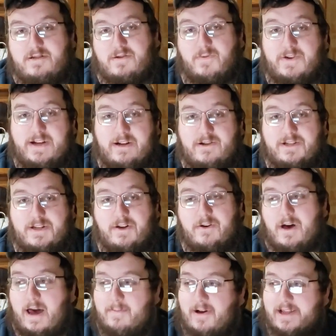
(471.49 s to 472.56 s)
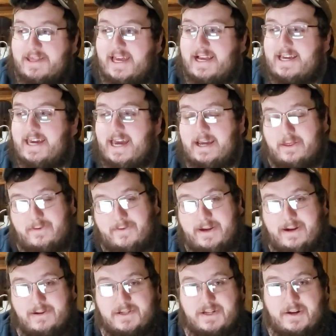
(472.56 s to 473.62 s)
three years ago. I bought that keg three
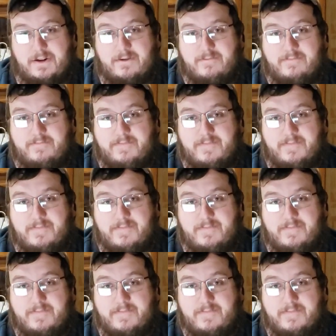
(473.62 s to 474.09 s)
years ago.